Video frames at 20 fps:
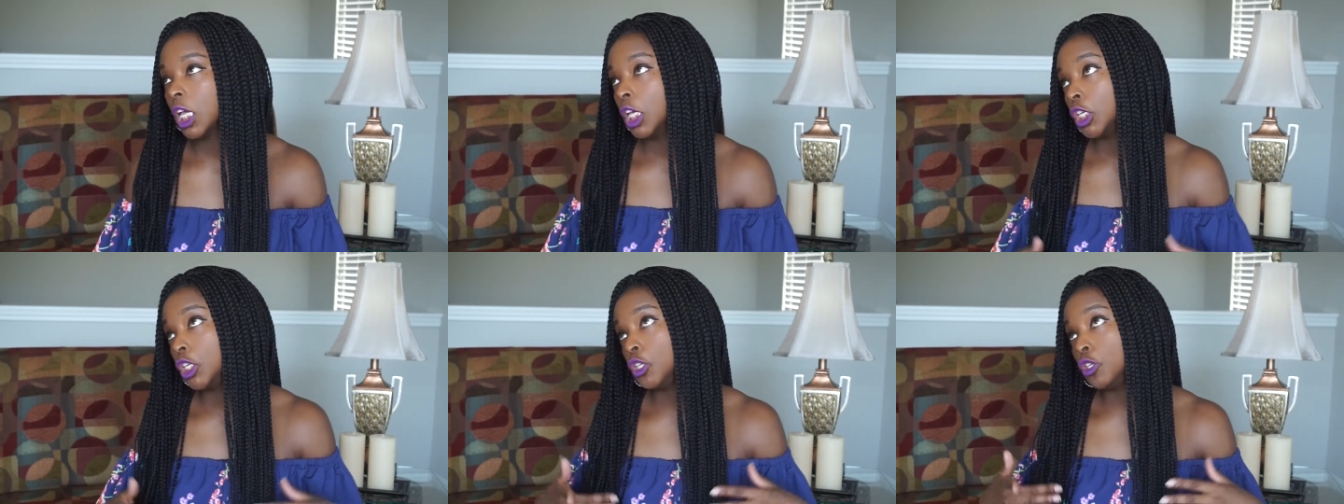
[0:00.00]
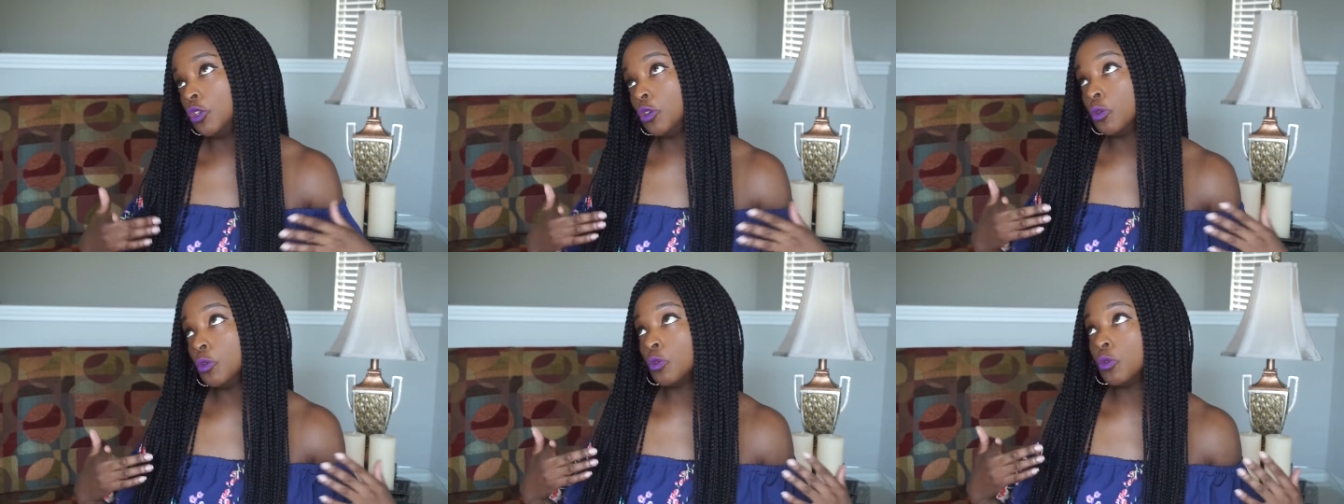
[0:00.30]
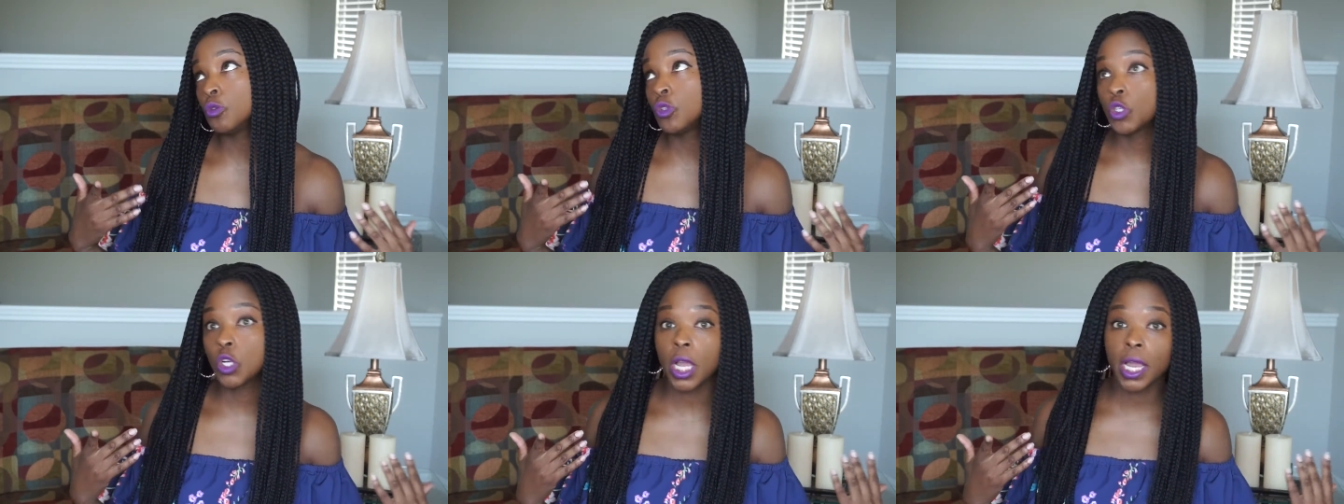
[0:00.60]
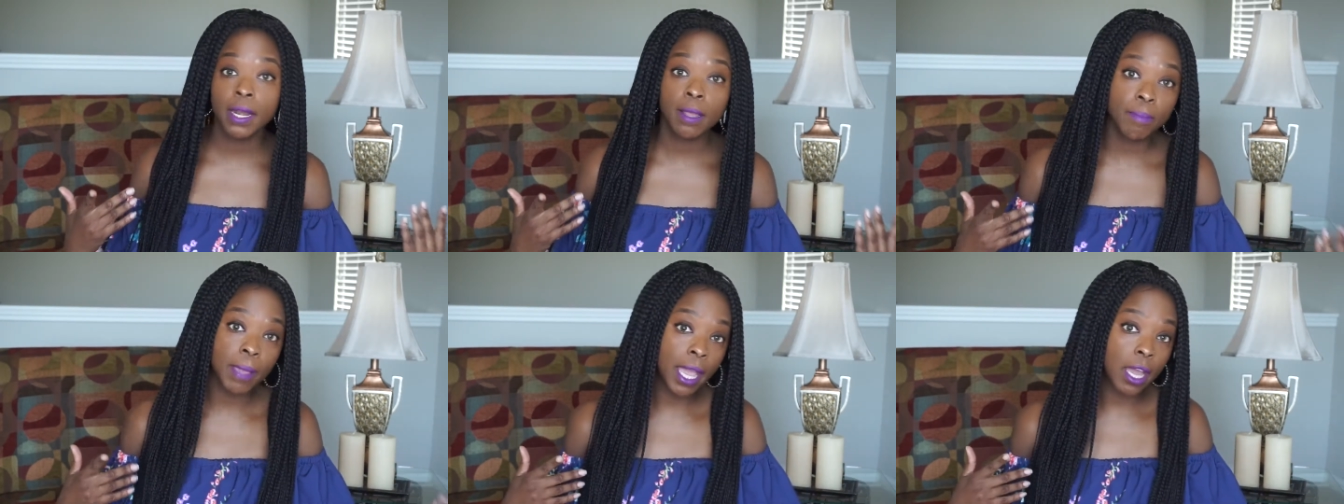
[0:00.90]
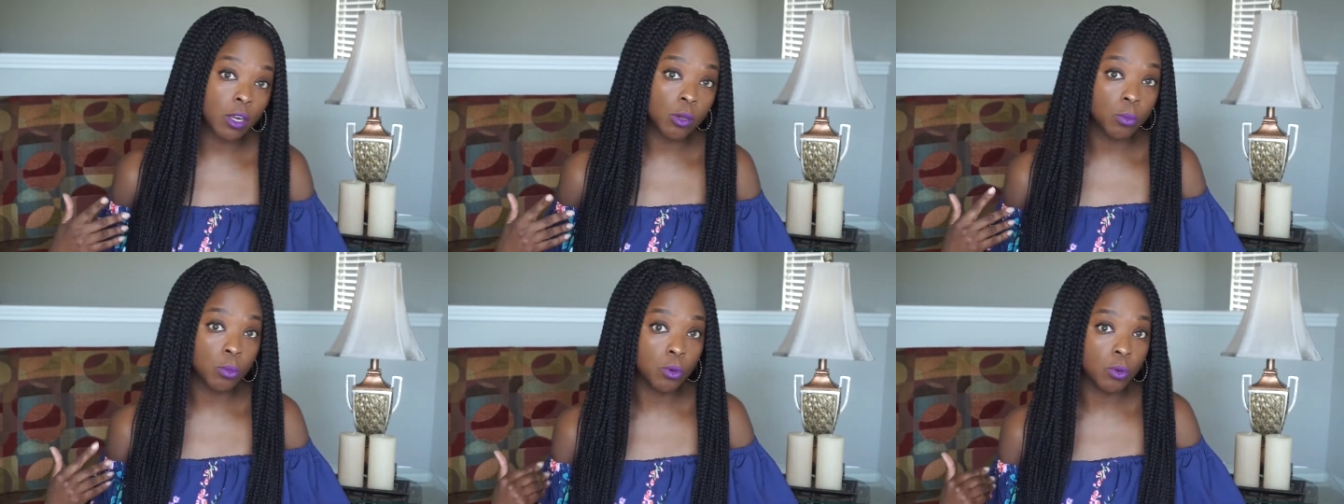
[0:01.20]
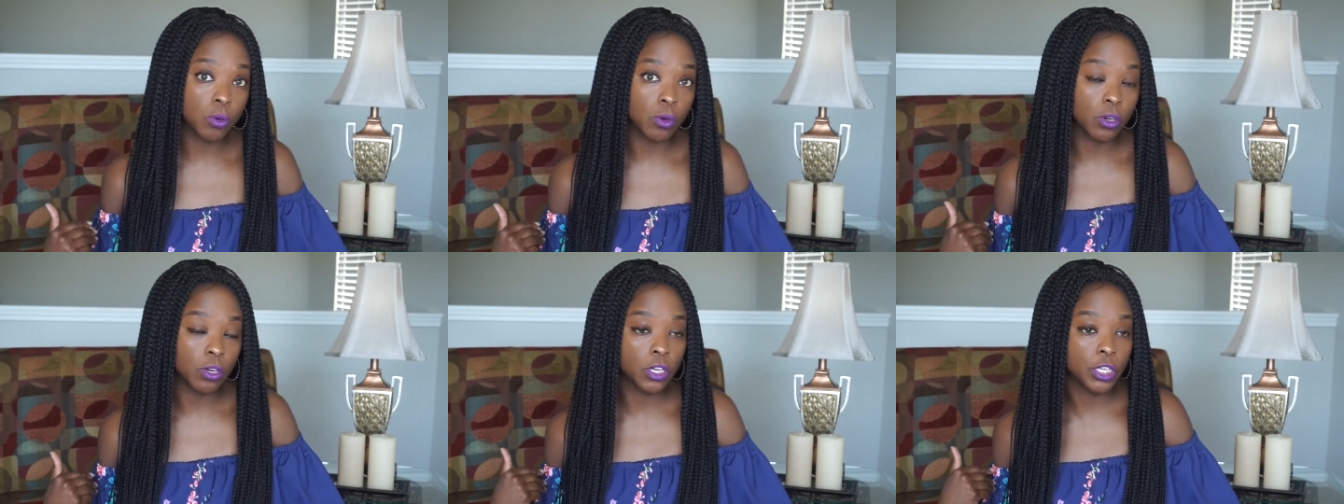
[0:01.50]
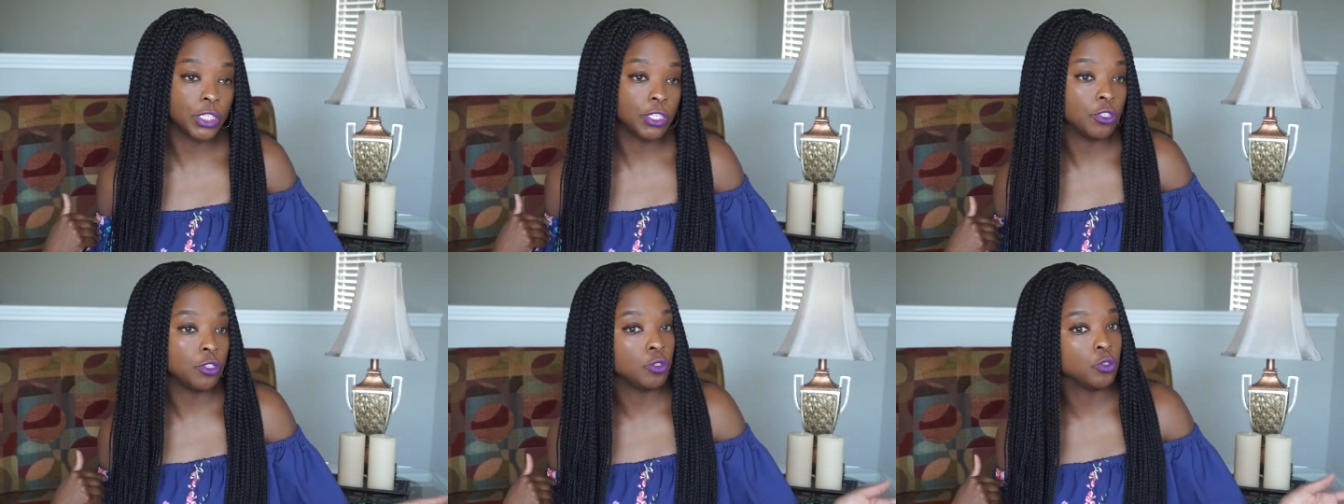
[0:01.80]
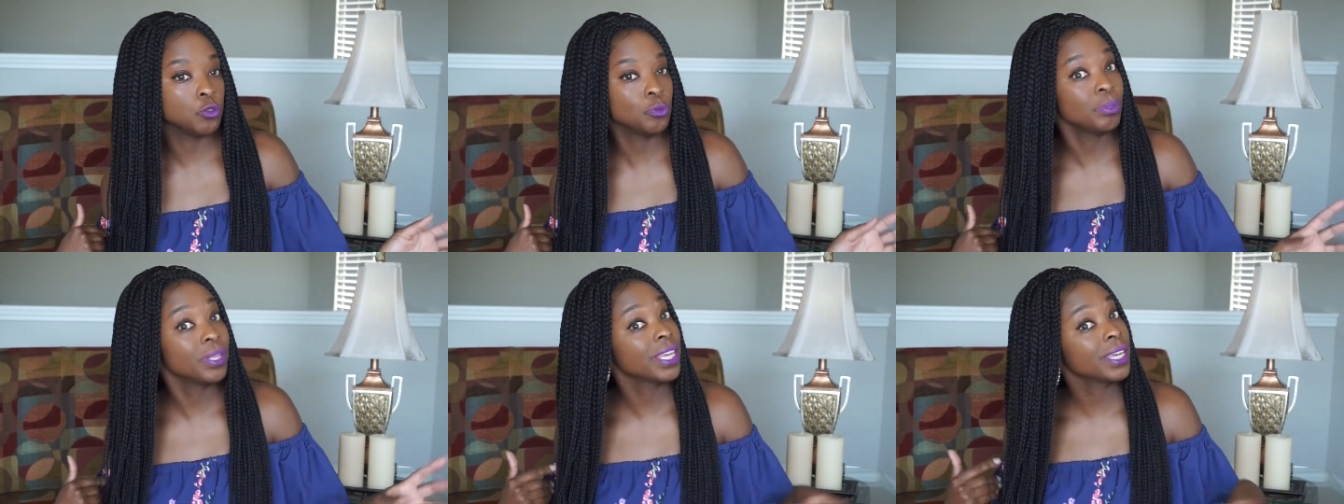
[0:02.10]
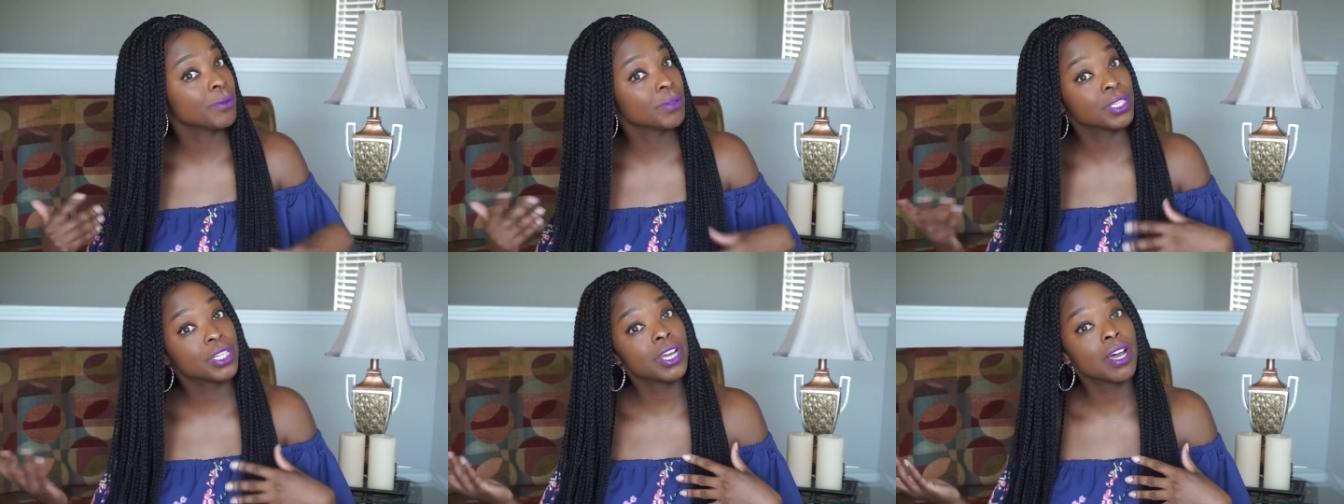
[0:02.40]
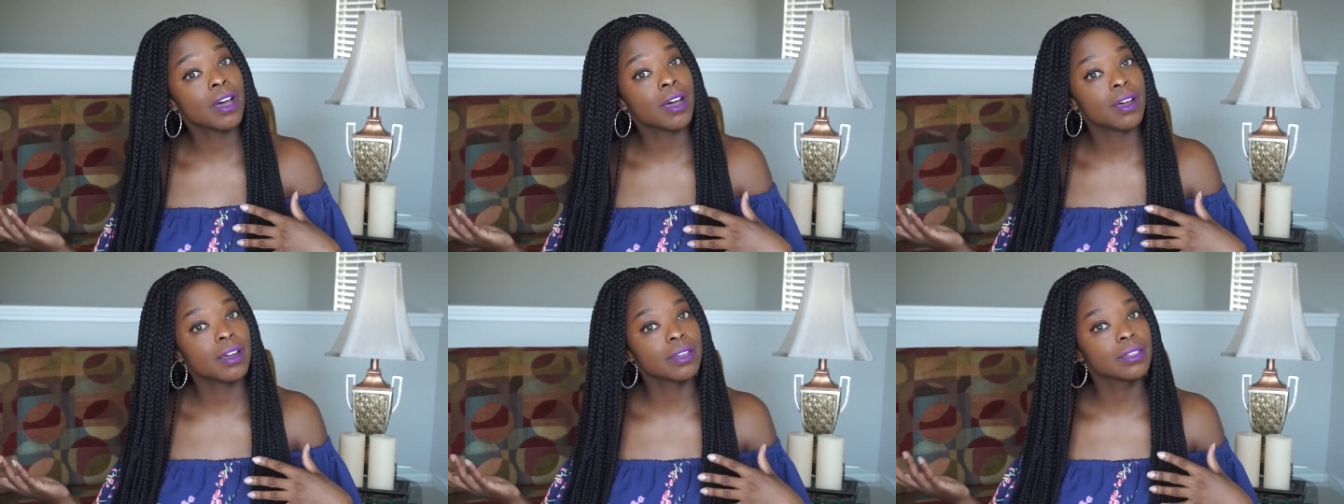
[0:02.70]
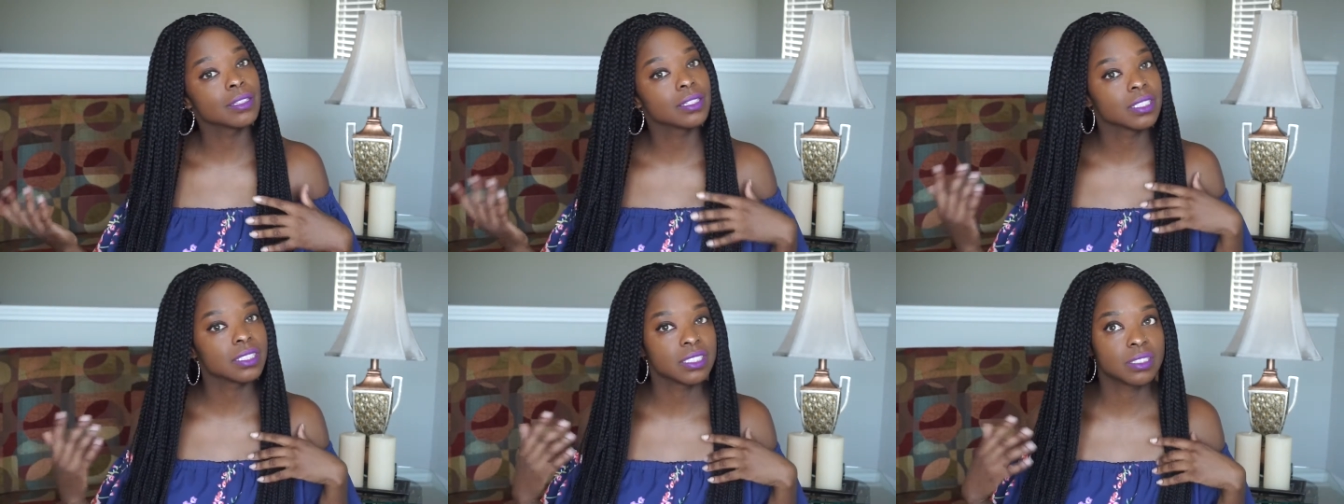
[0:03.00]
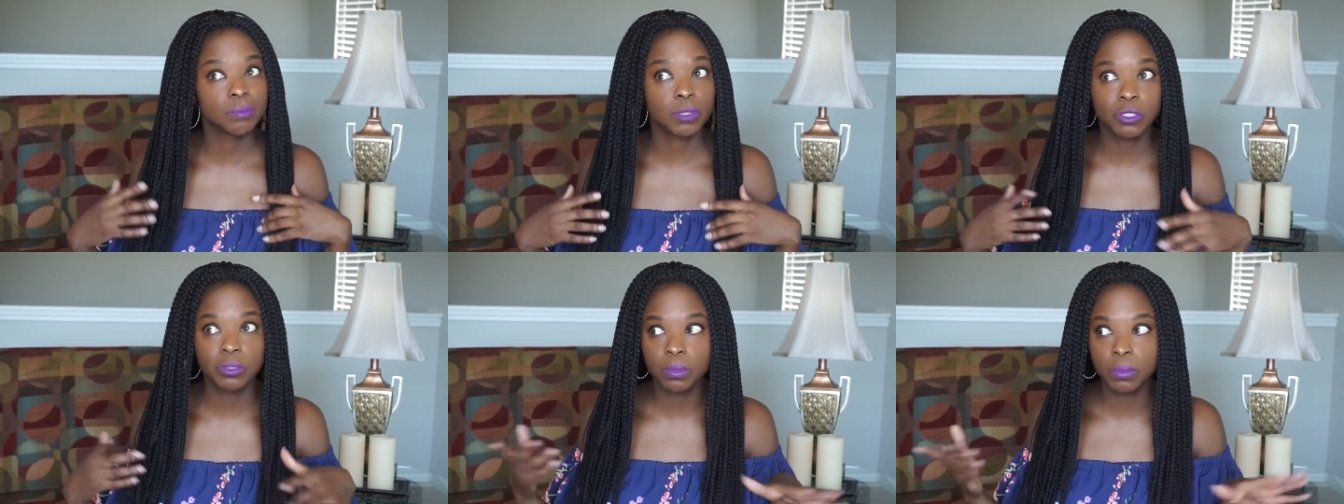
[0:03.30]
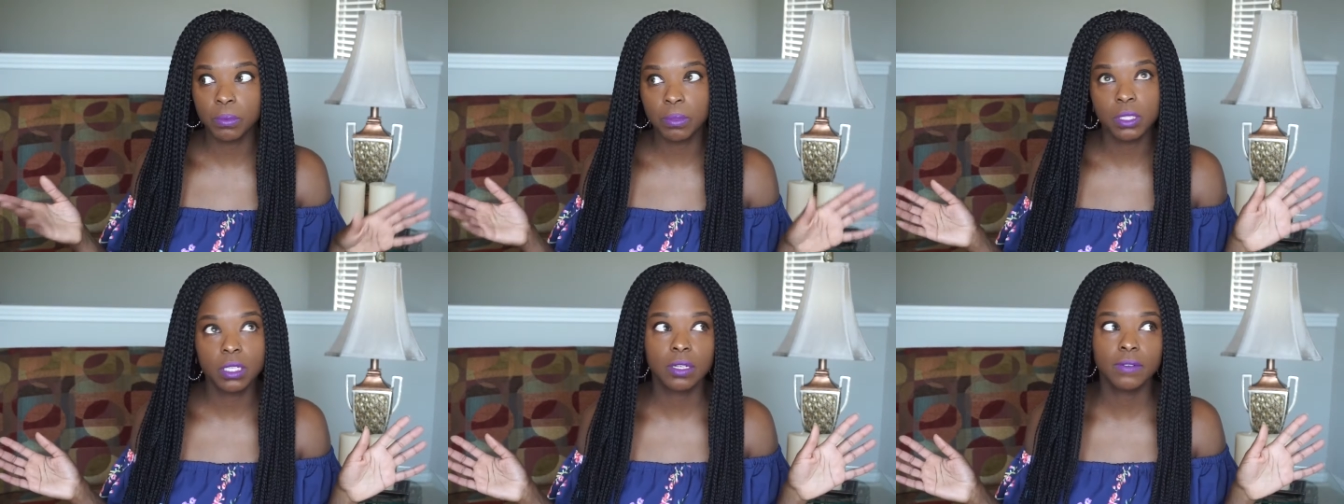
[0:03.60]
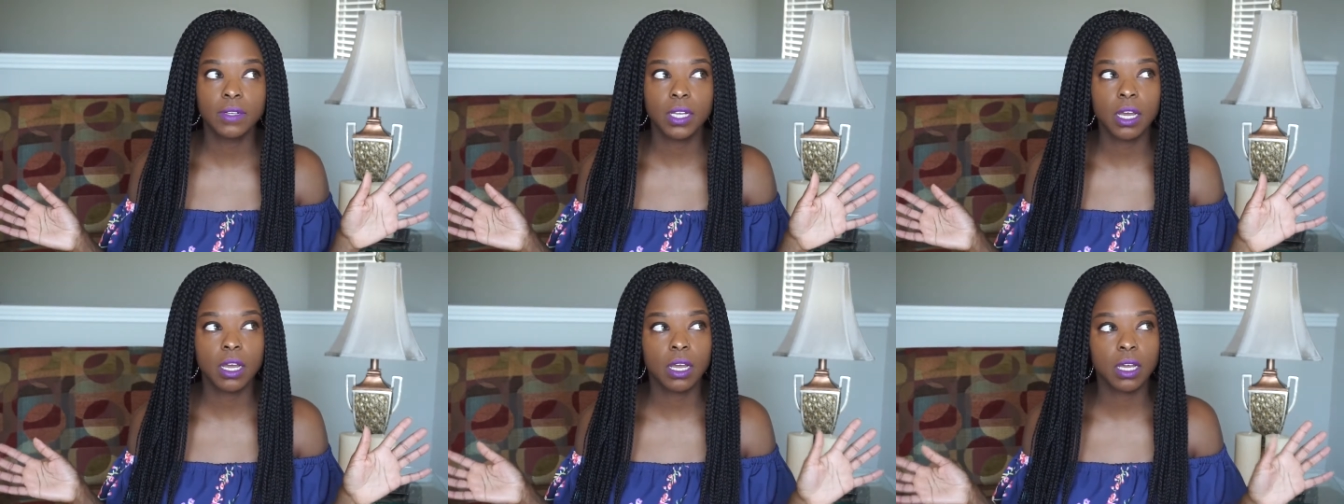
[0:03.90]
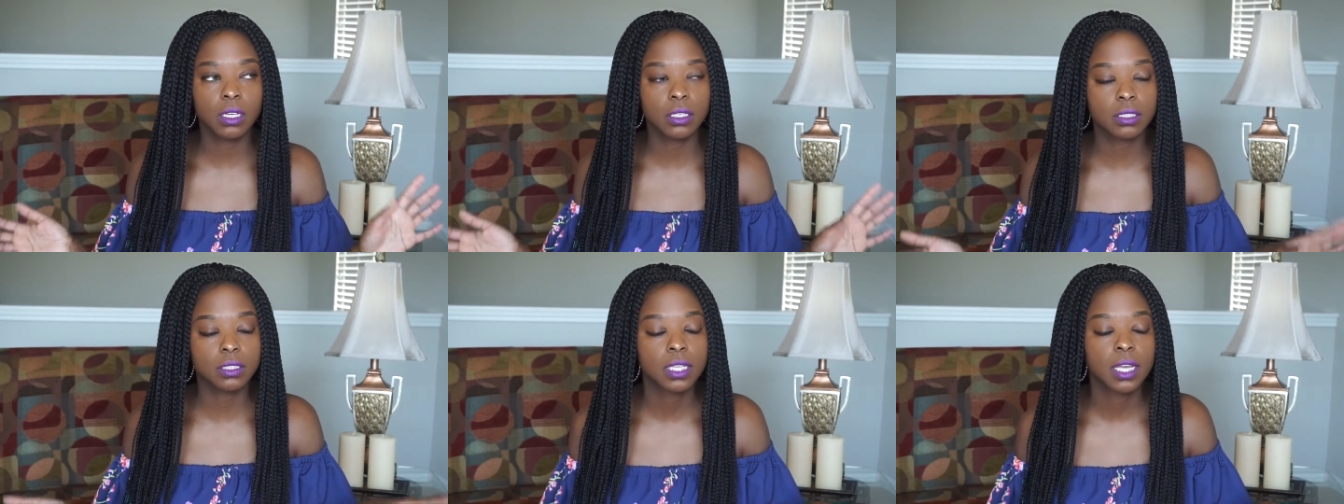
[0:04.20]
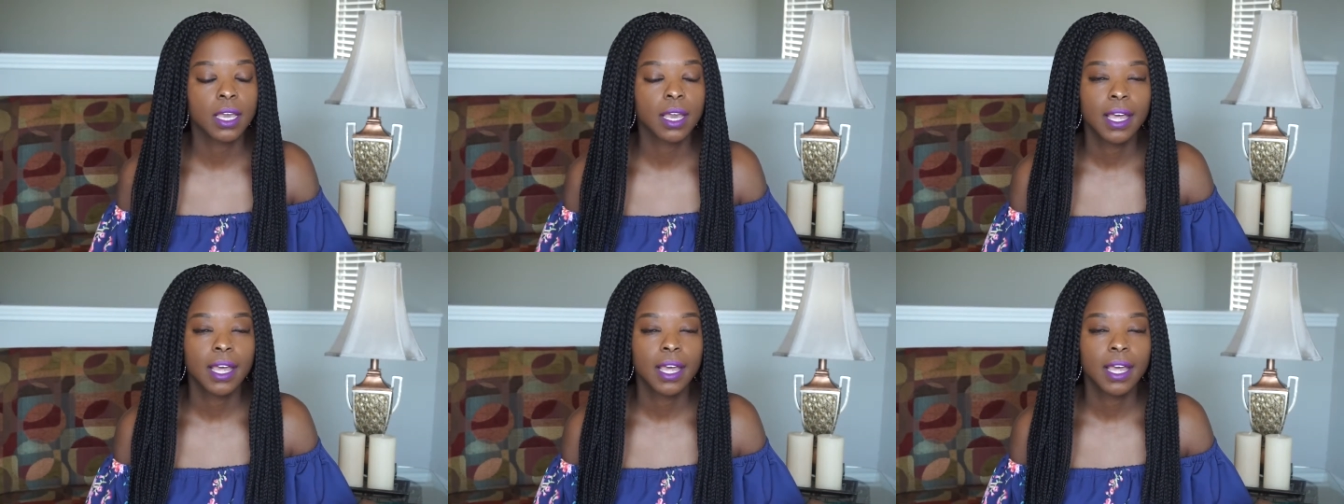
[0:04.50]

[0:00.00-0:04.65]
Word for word: You trying to paddleboard, you playing with a dog, because most people love dogs.